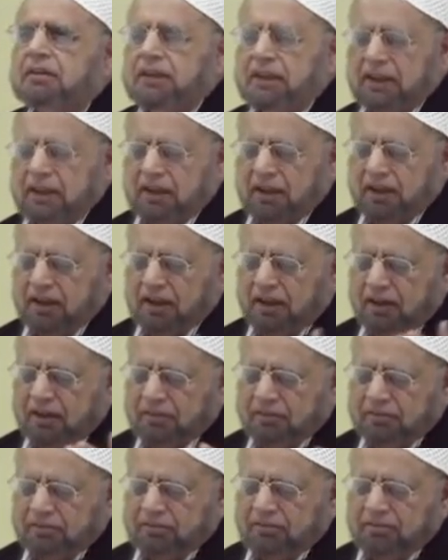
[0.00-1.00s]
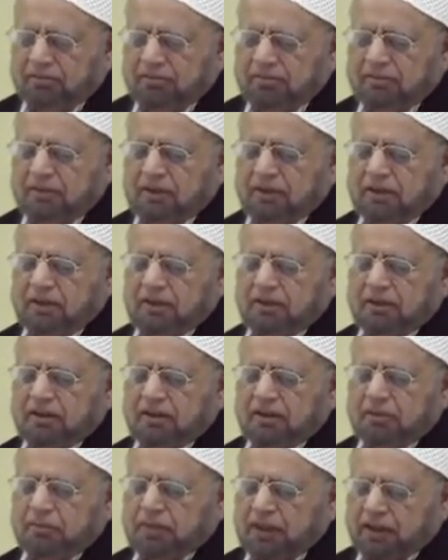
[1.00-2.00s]
the
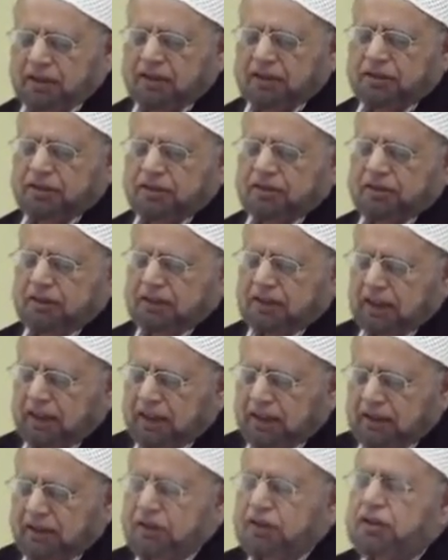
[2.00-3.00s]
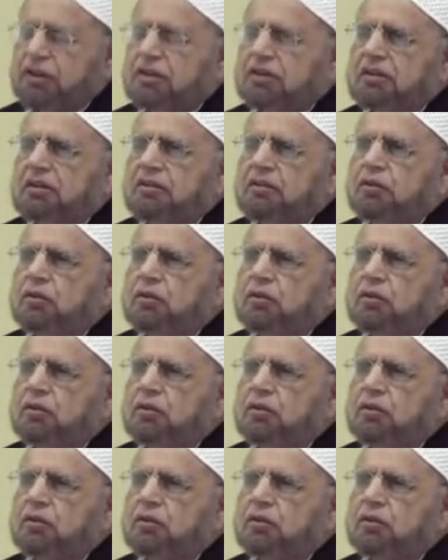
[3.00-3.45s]
brothers and the leaders